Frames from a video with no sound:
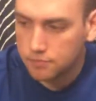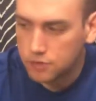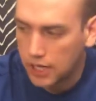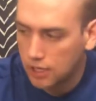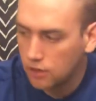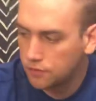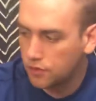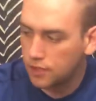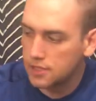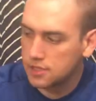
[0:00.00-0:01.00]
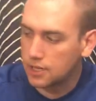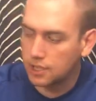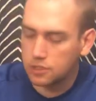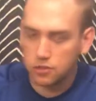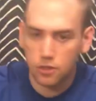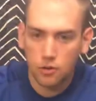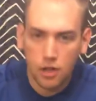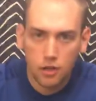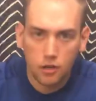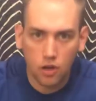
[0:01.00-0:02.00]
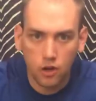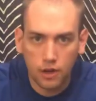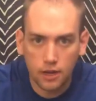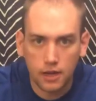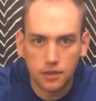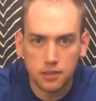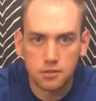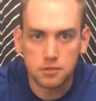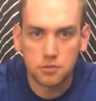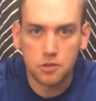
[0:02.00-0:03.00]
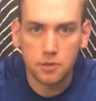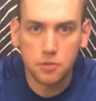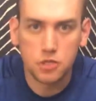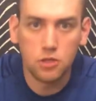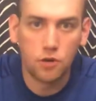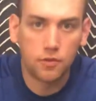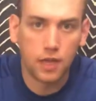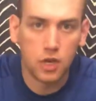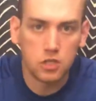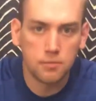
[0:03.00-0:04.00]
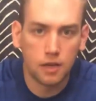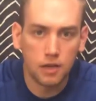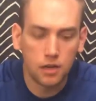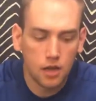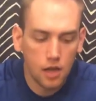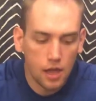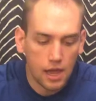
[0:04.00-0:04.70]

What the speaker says: channel, for this Dice Throne, go ahead and hit the subscription notification button